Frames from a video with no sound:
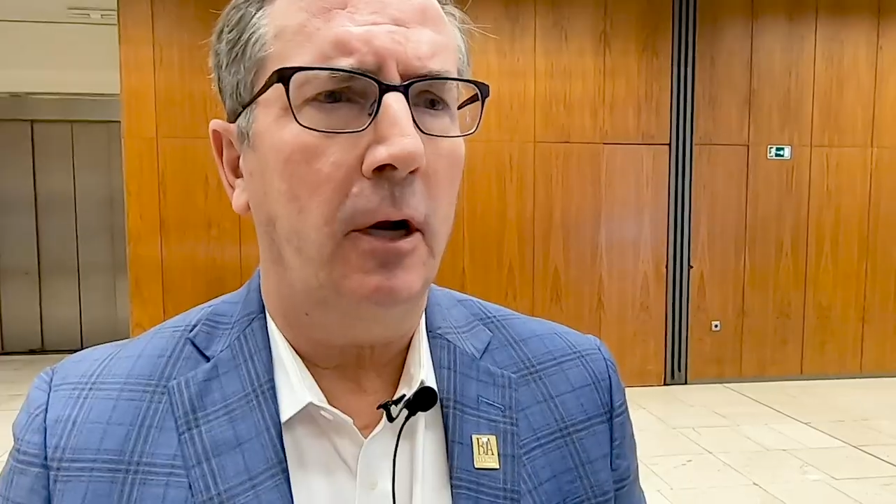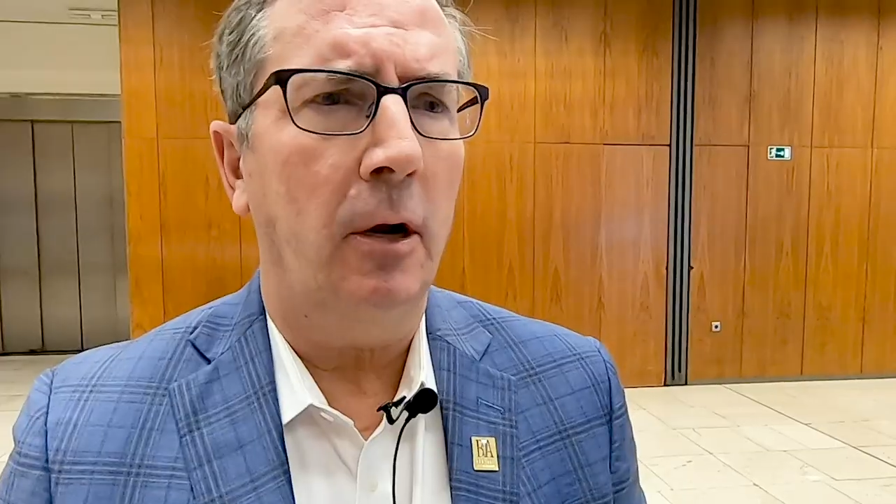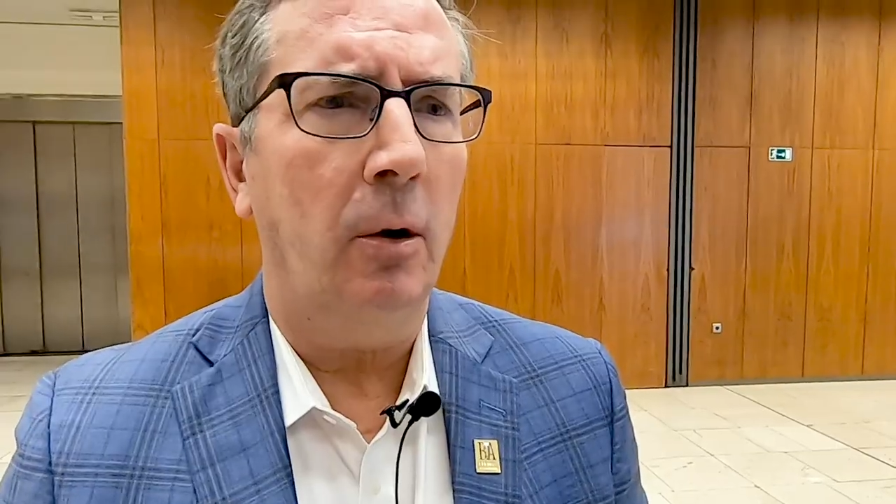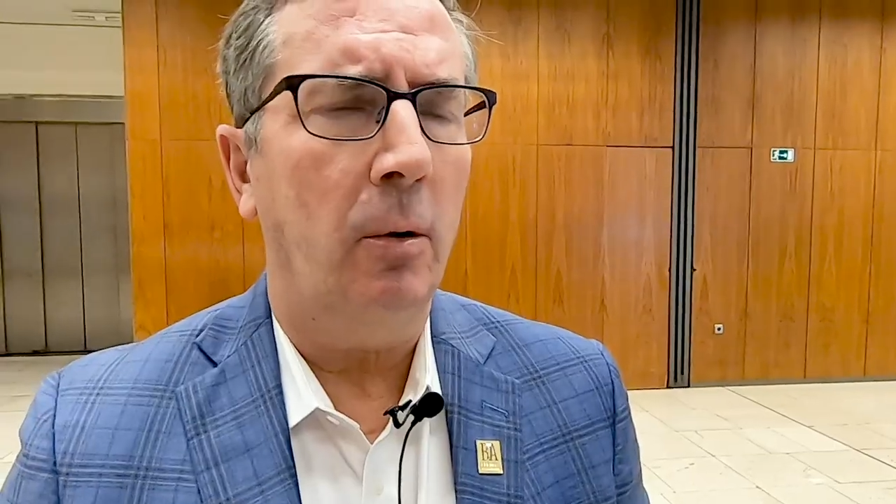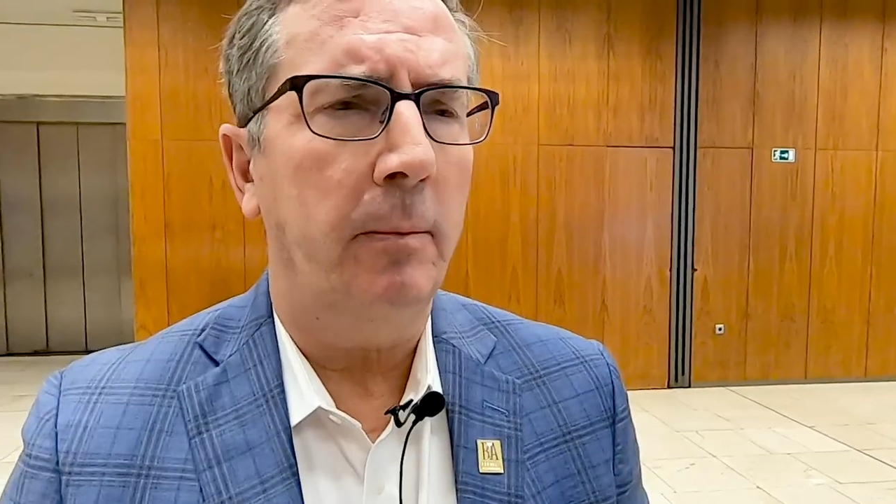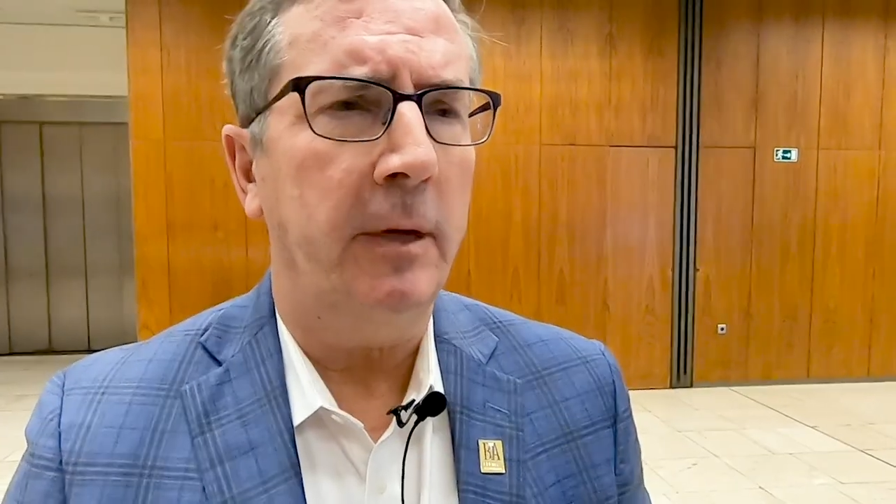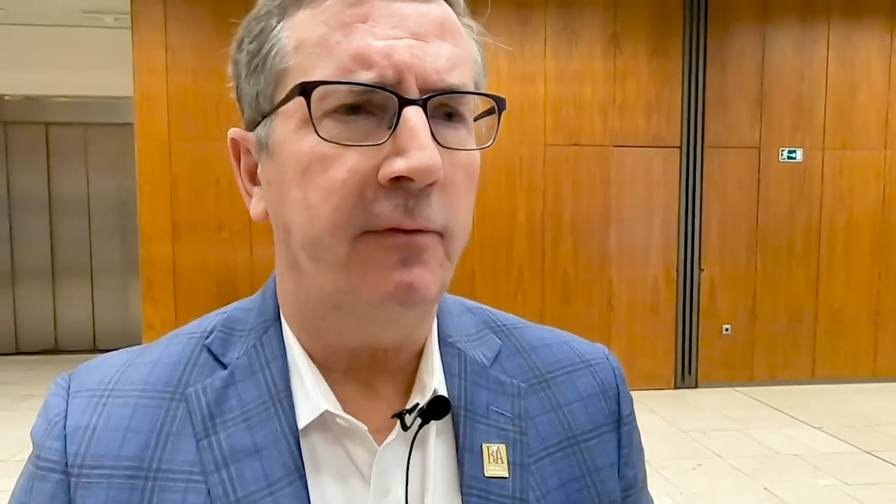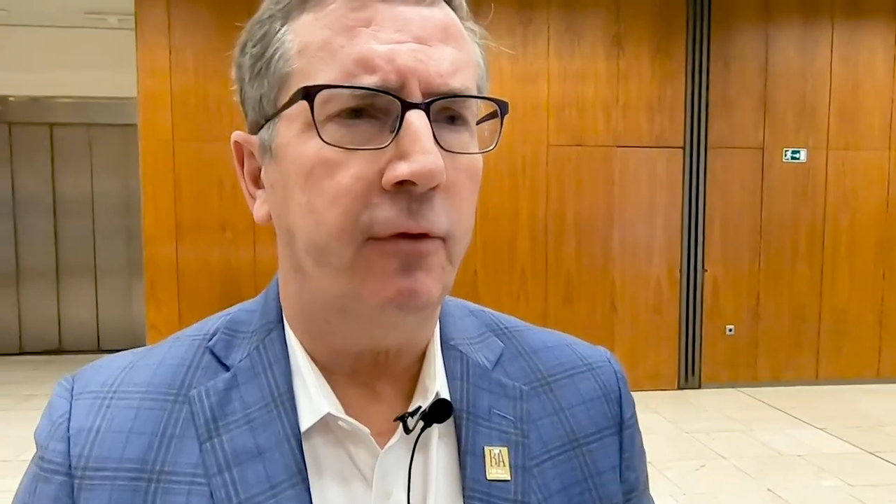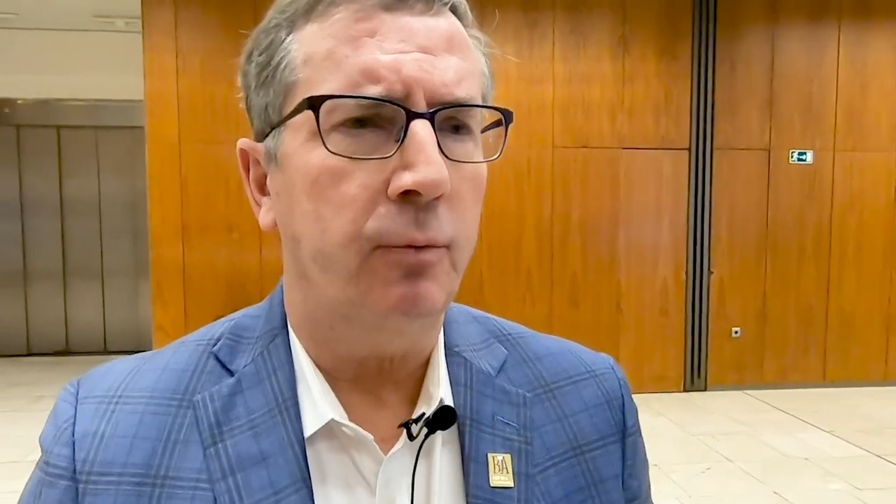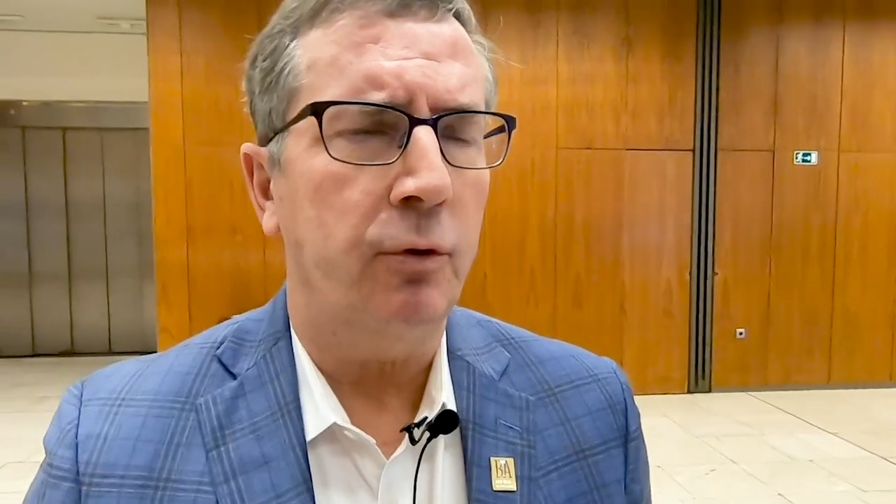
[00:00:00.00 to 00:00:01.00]
know, I
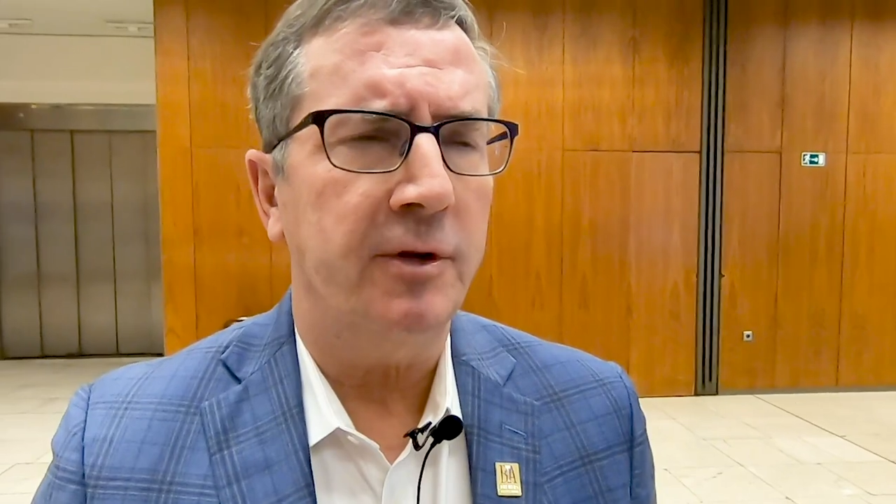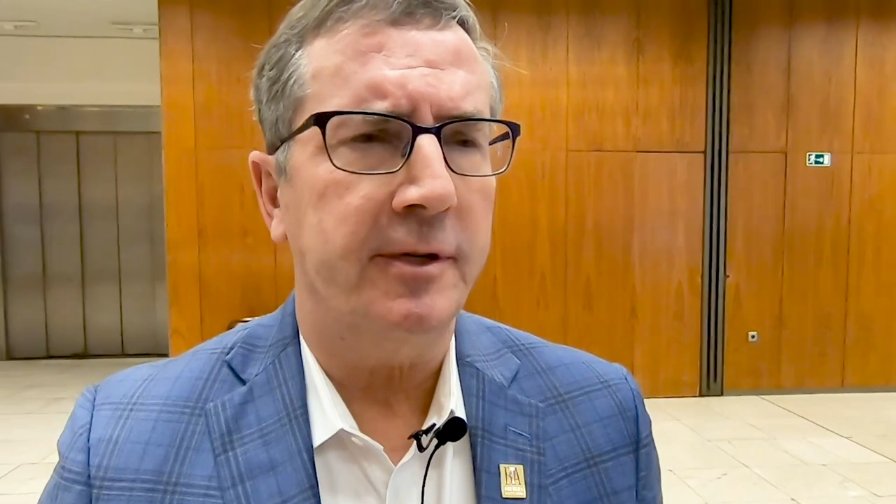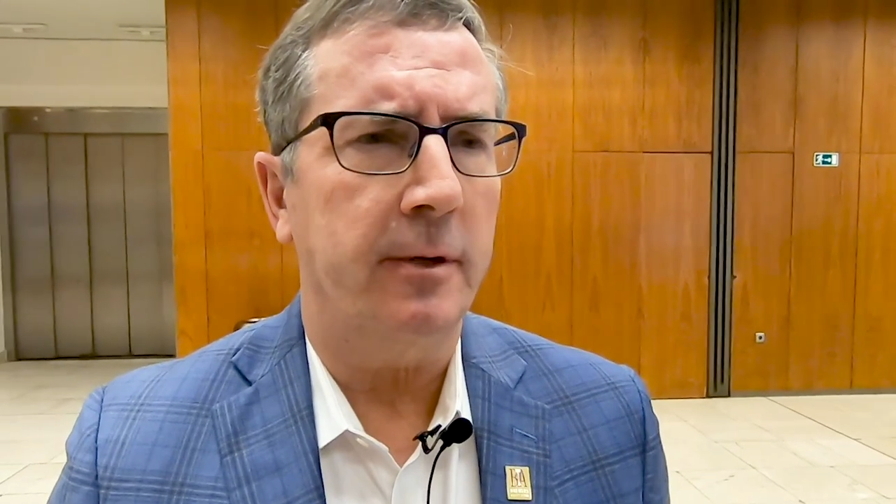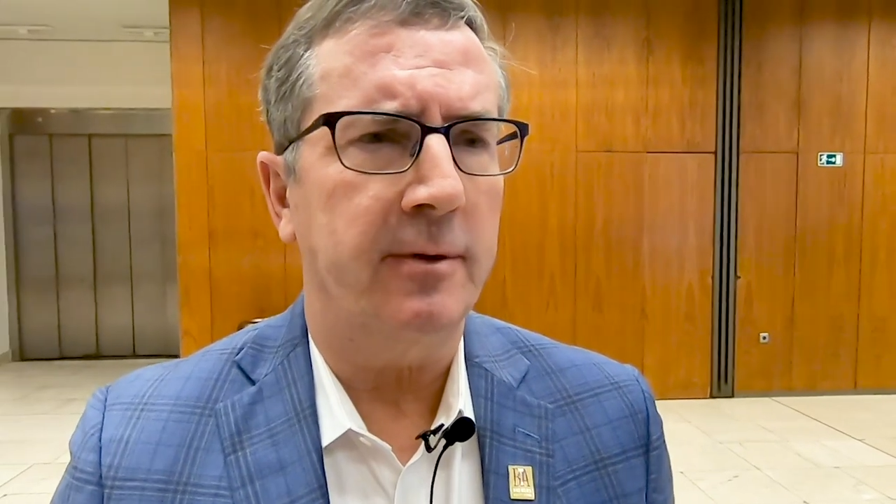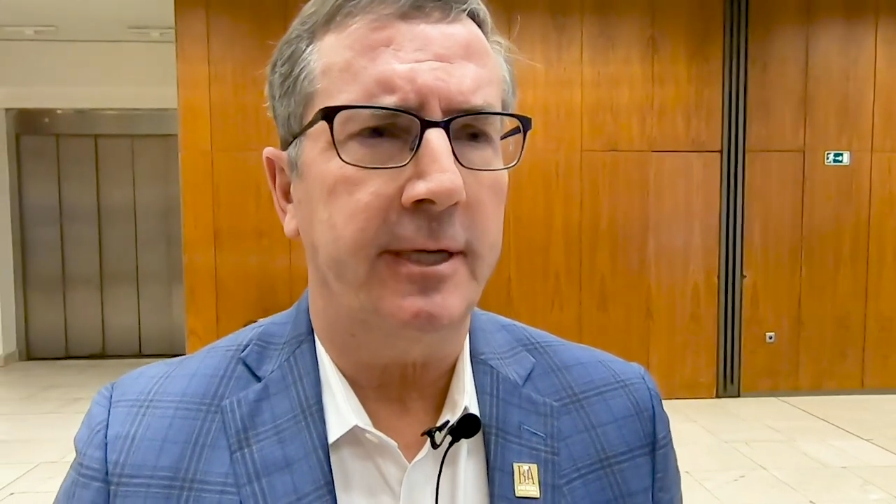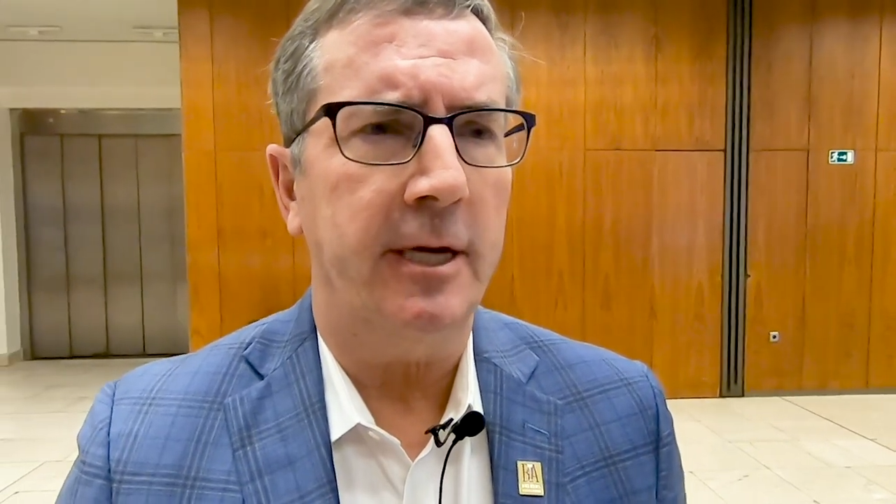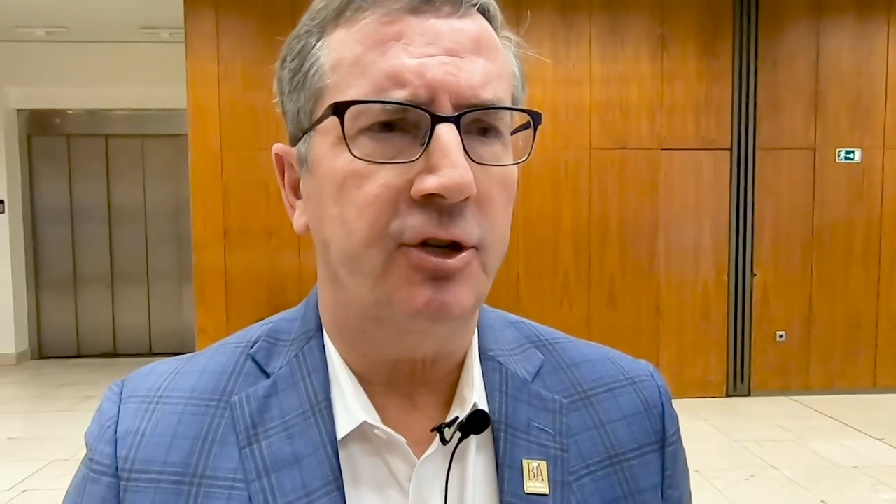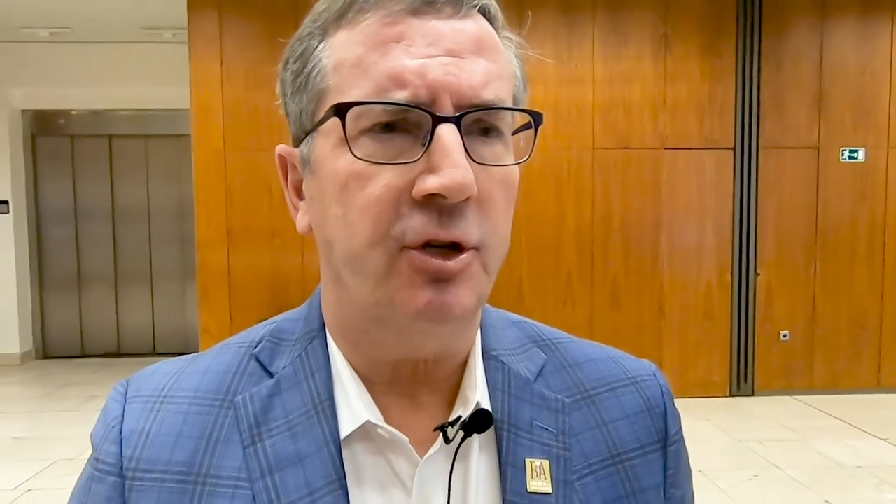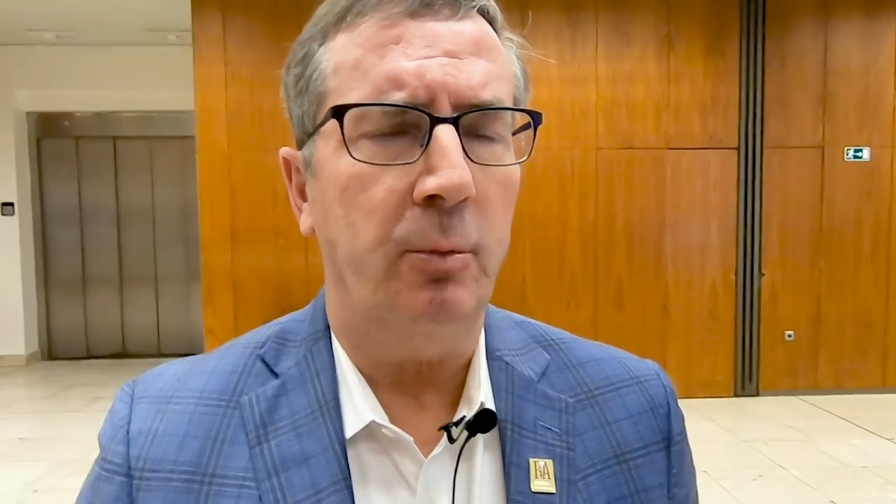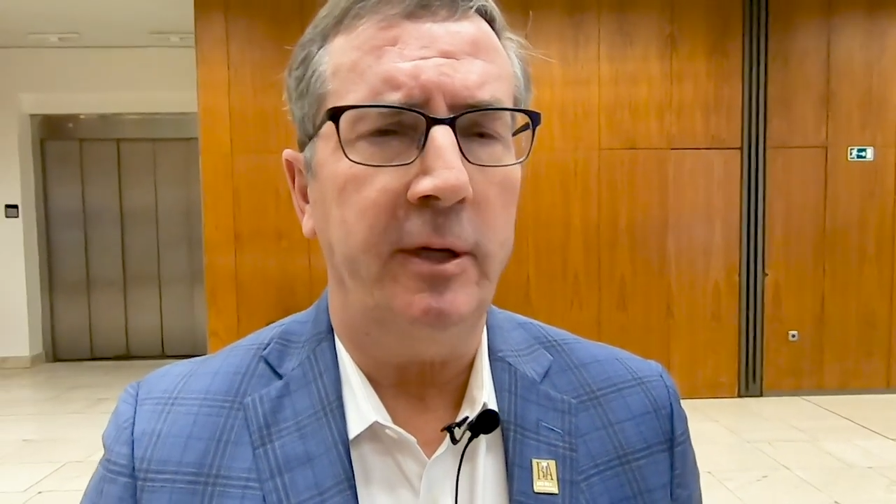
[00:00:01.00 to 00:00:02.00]
mean, for the Brewers
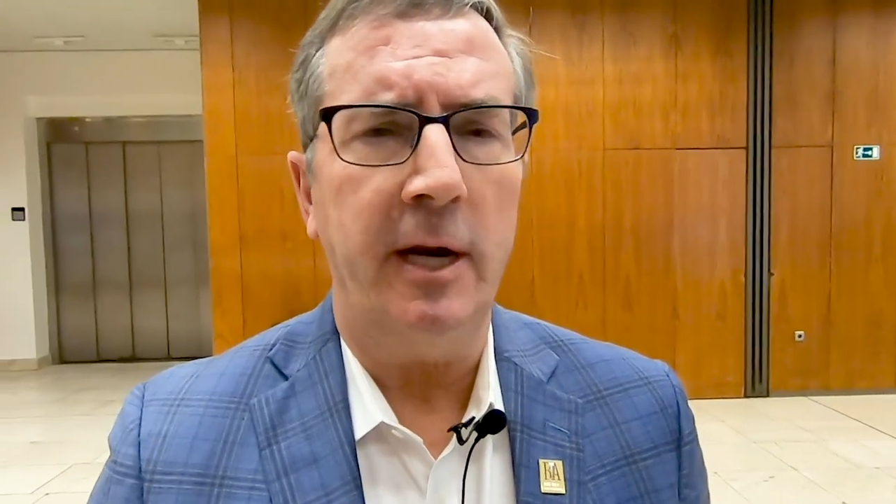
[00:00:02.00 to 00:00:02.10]
Association,